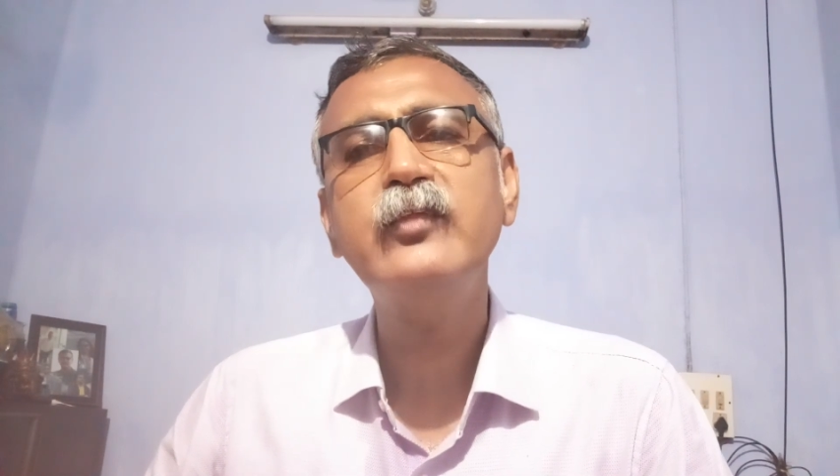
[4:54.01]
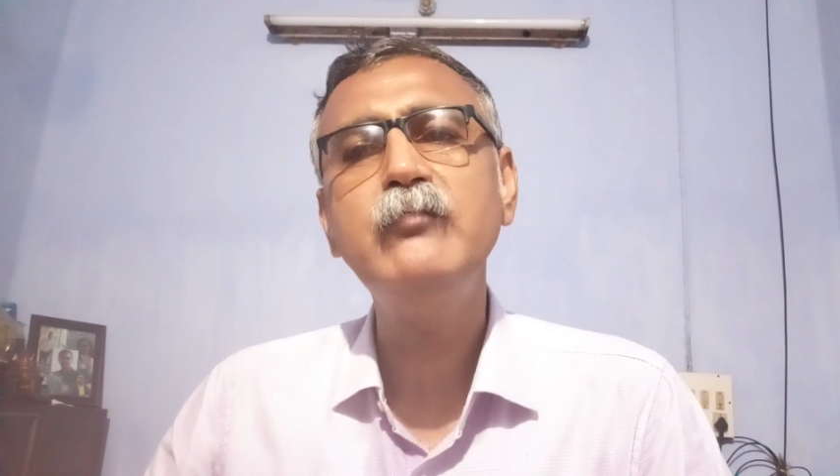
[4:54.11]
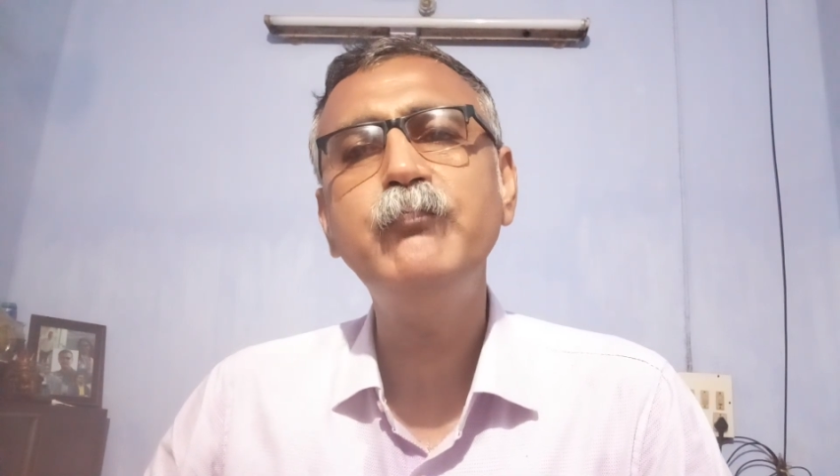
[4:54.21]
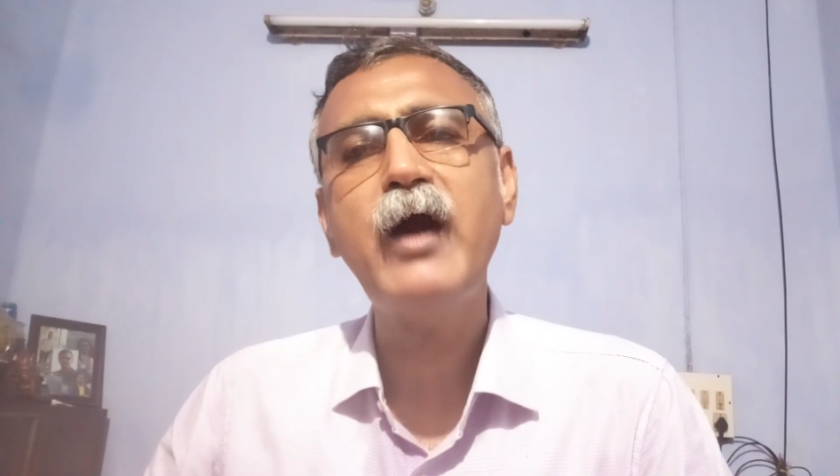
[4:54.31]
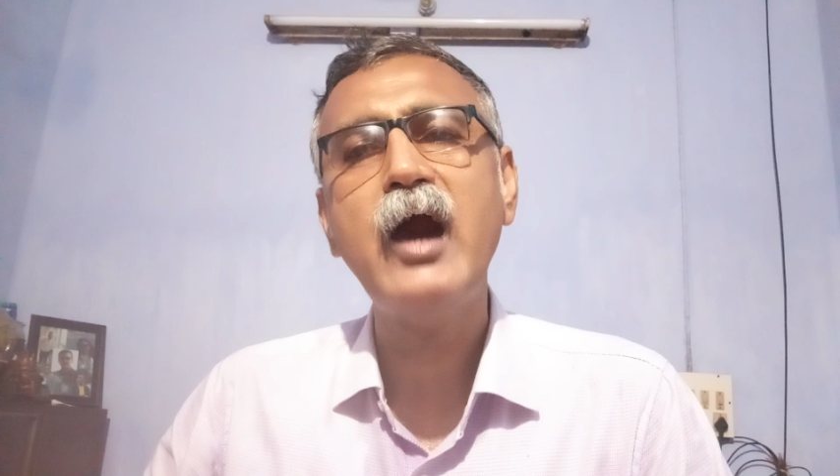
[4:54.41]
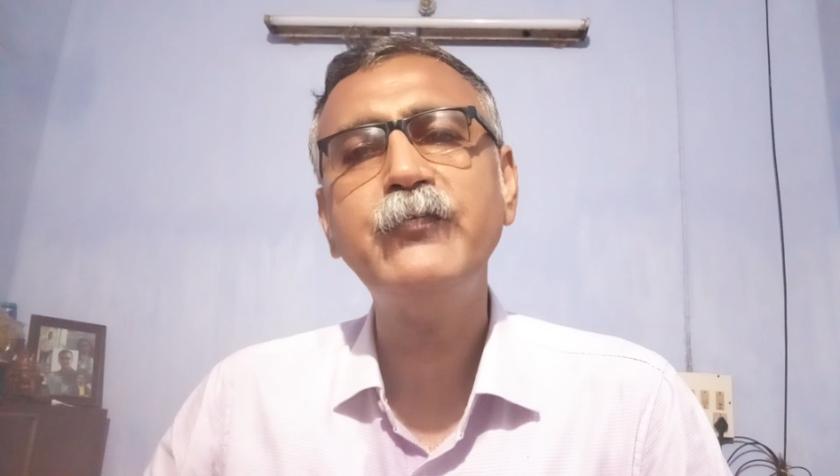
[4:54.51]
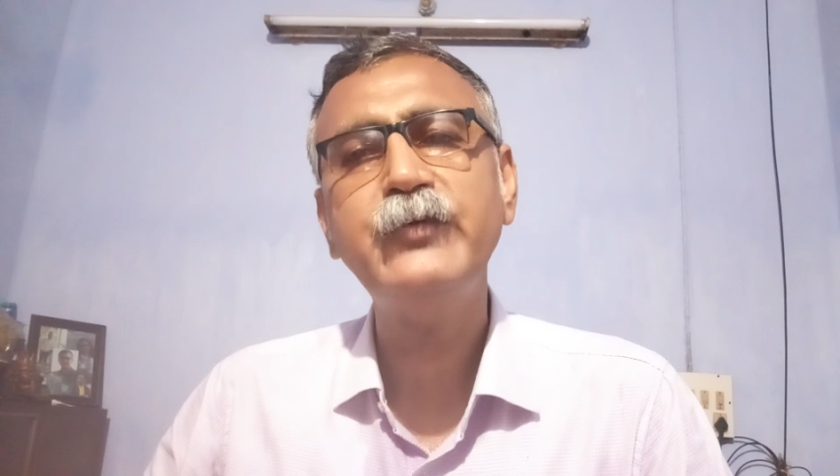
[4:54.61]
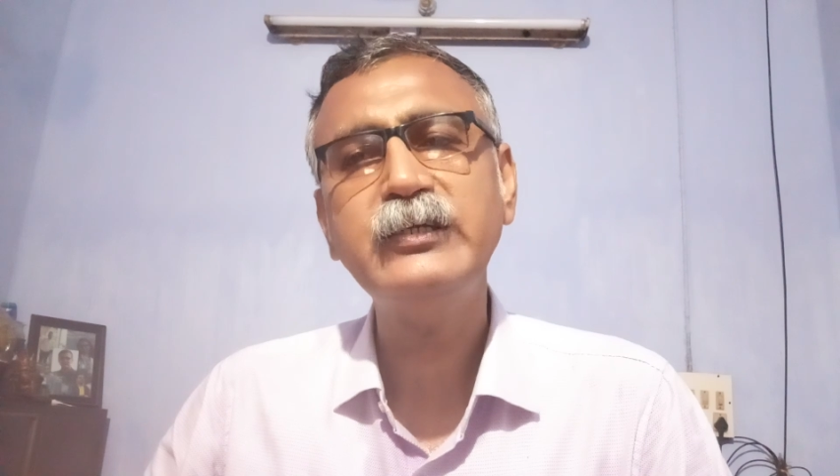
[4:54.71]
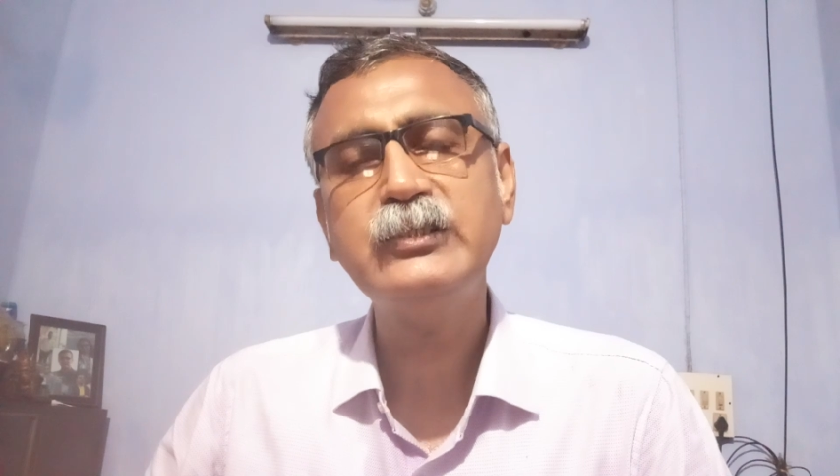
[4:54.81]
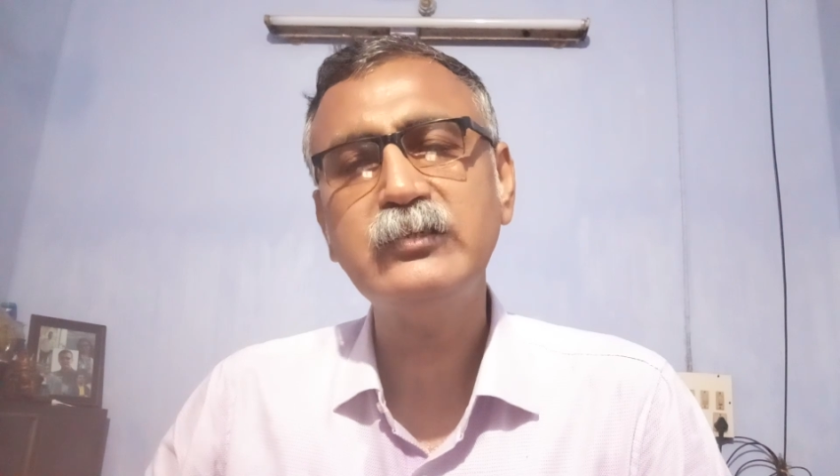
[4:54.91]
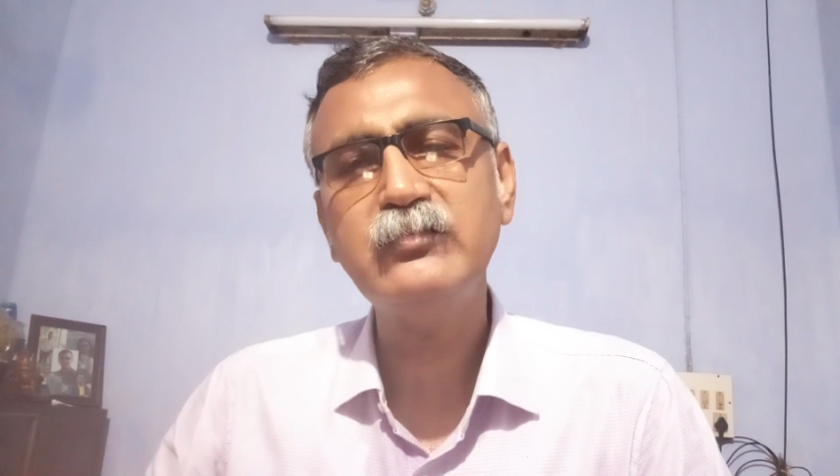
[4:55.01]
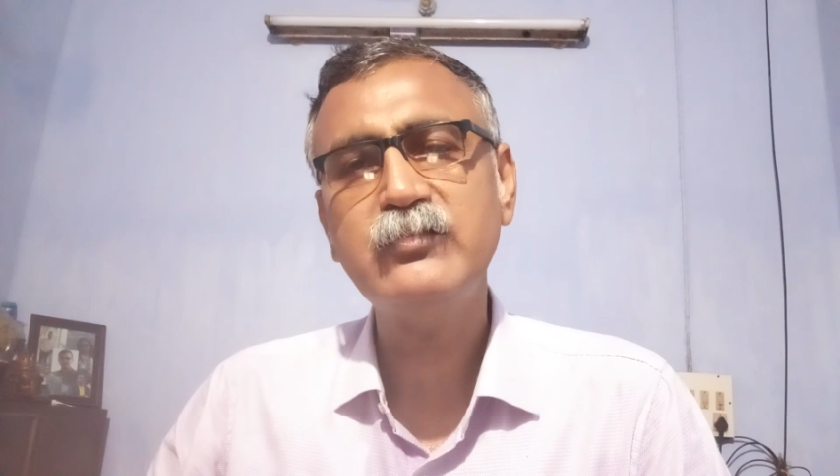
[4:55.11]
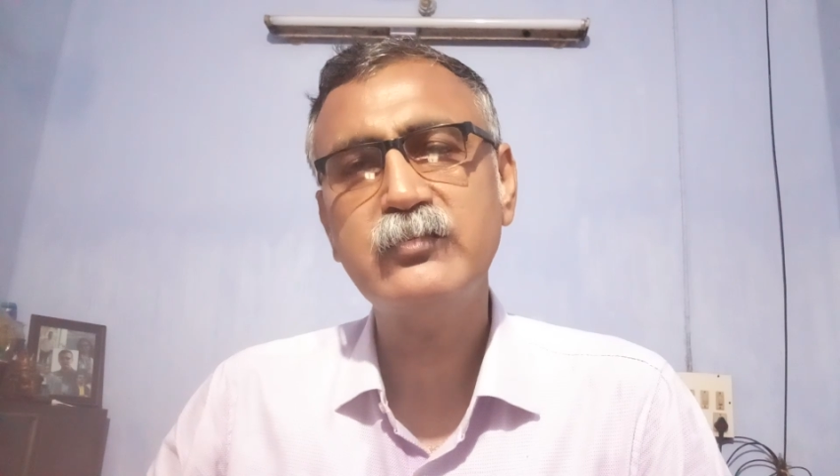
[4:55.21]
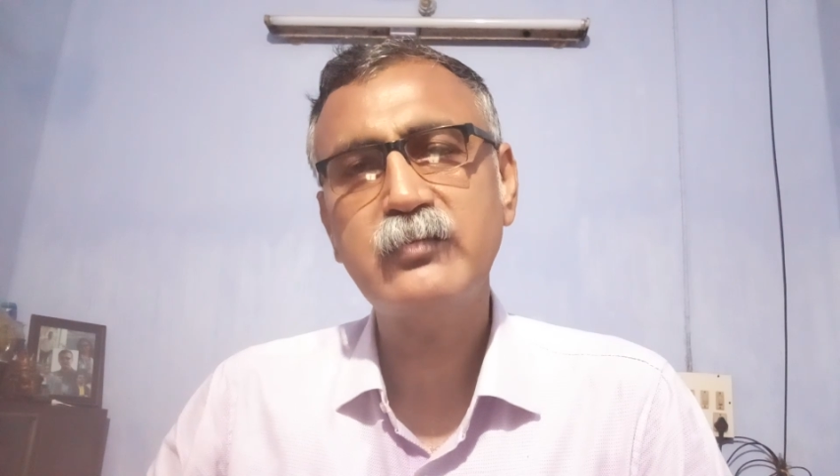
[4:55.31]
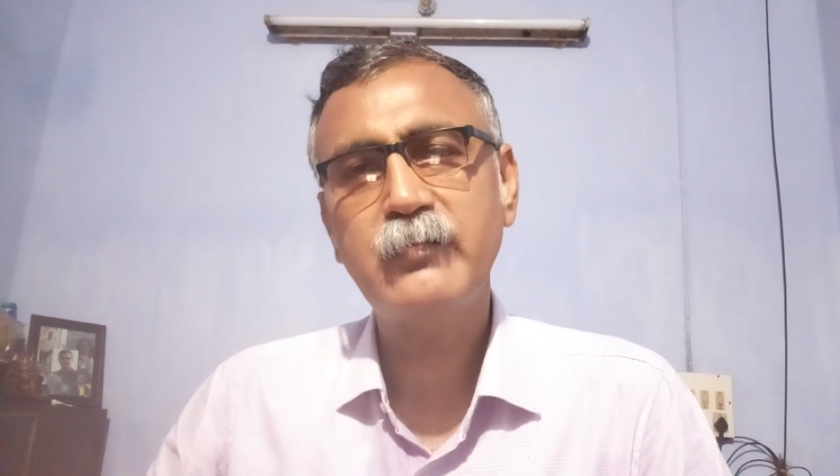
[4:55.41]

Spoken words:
the imperfections